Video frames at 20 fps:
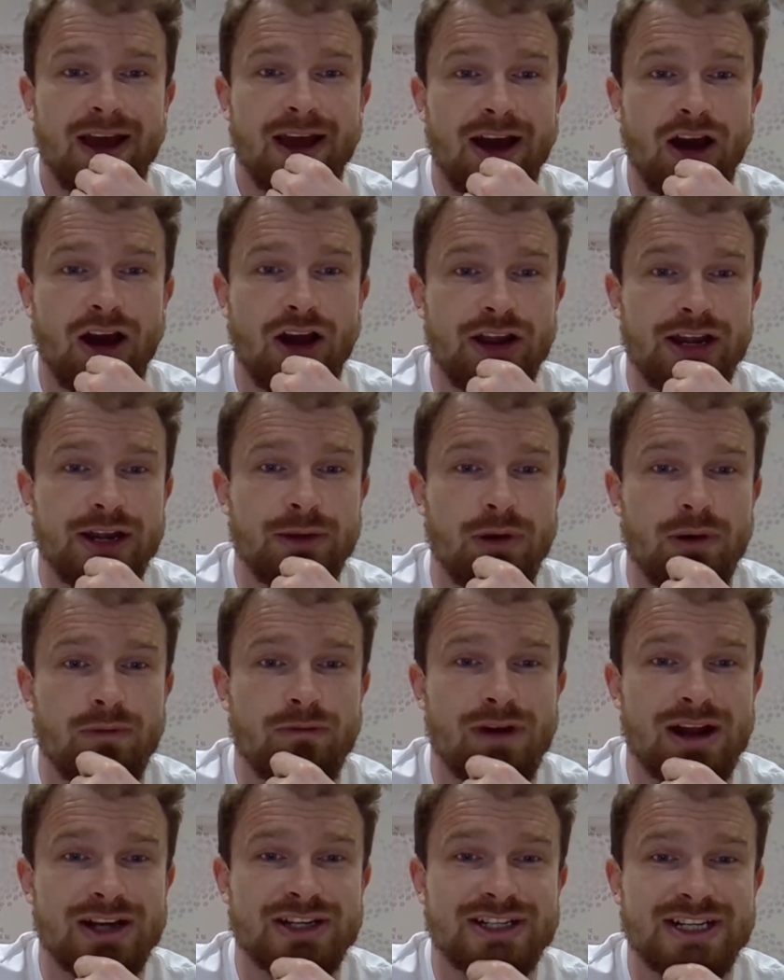I only
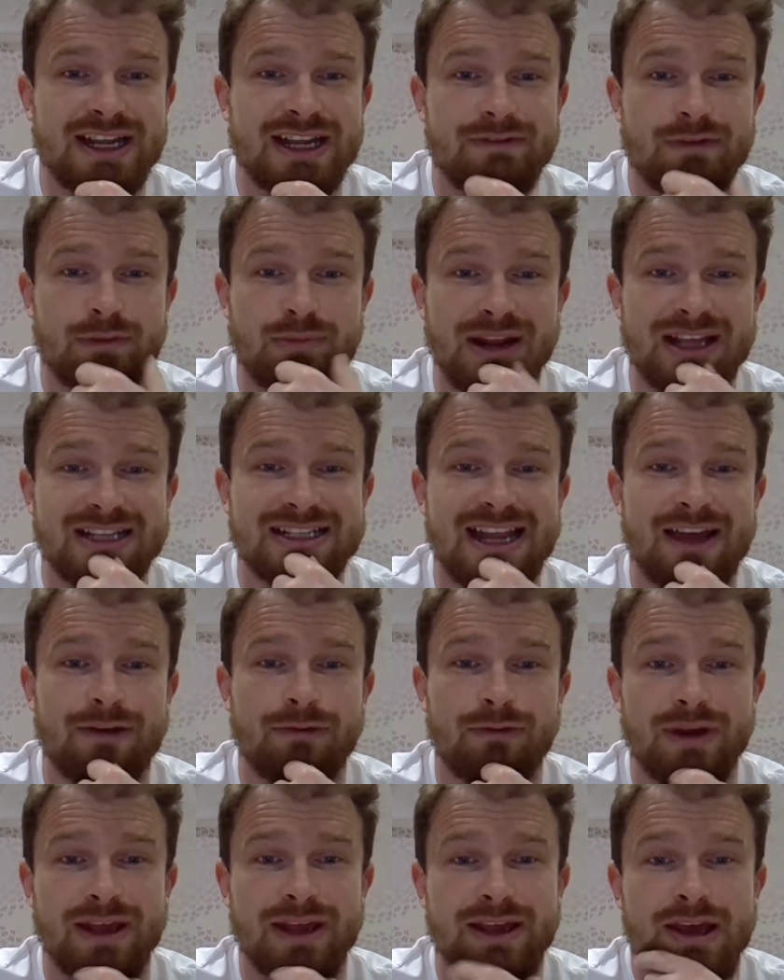want Rashi if he plays
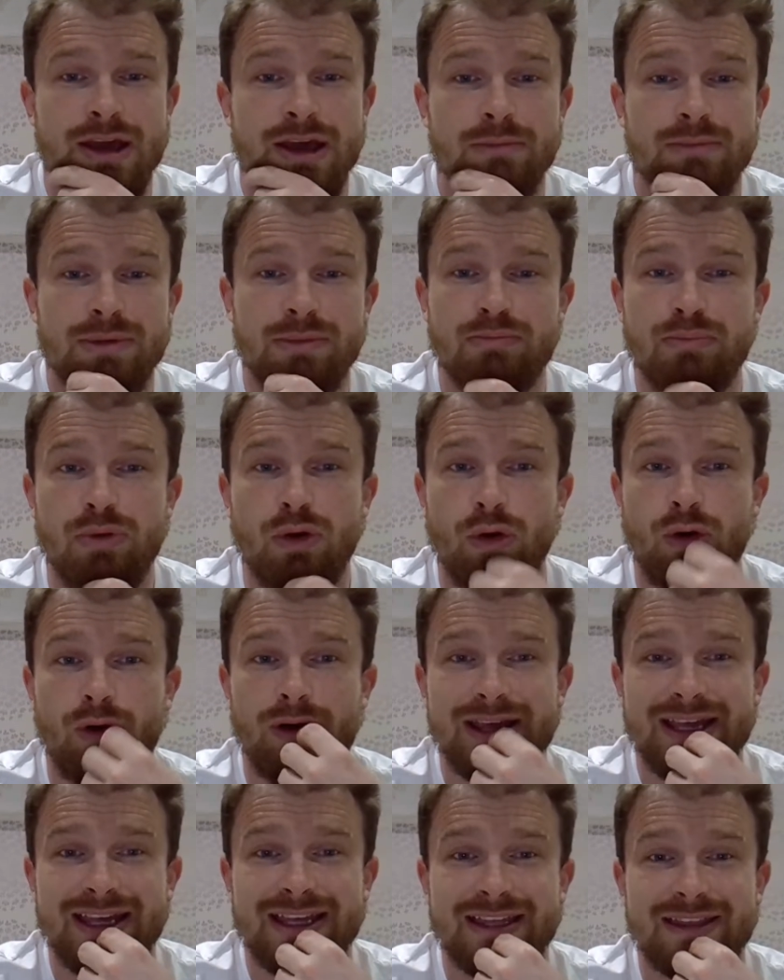left wing. Been
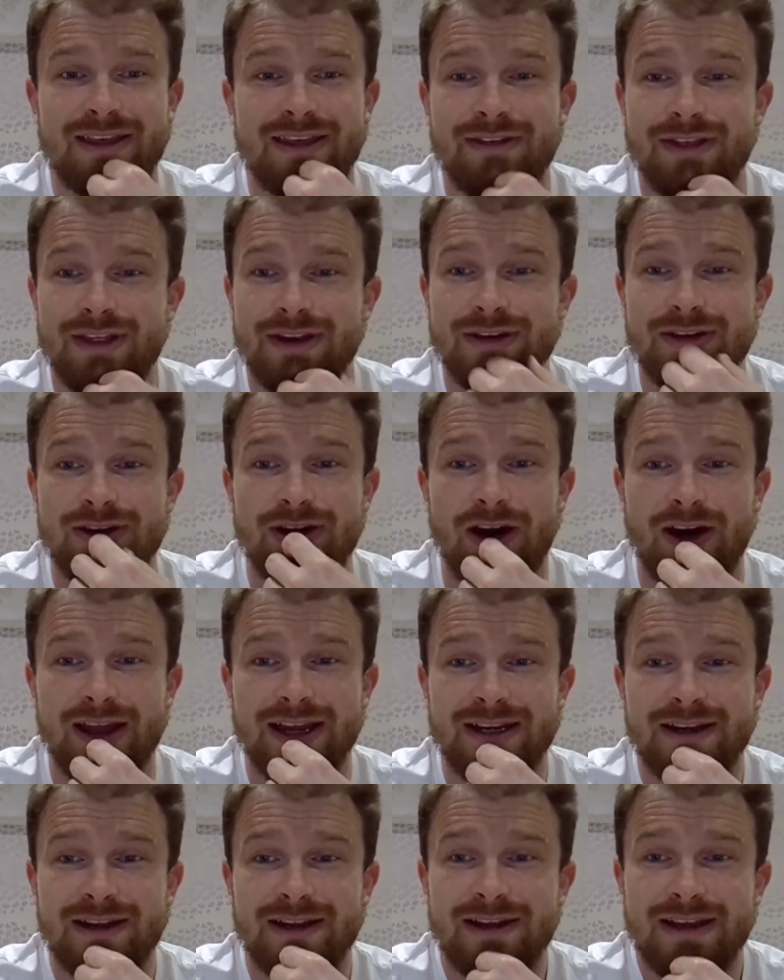poor in the
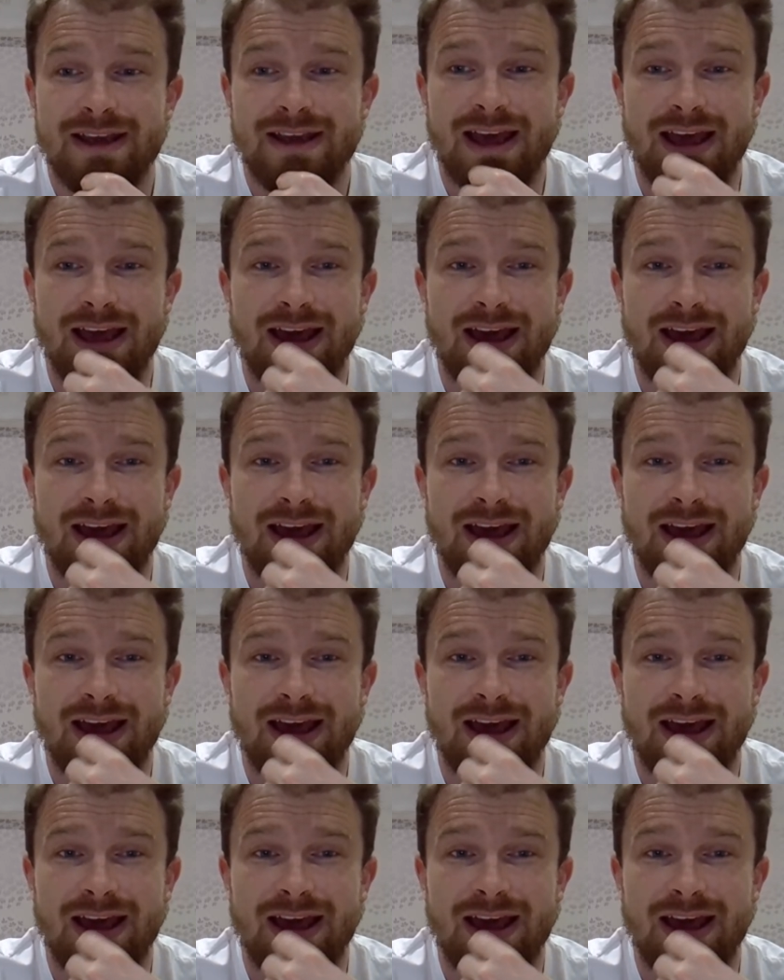9.